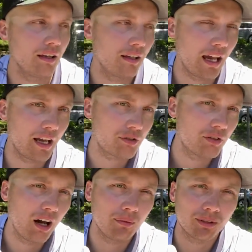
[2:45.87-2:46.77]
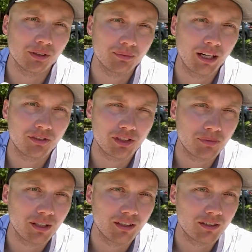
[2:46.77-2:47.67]
an astronomical amount, just
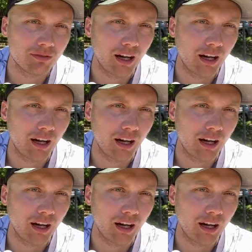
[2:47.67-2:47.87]
because of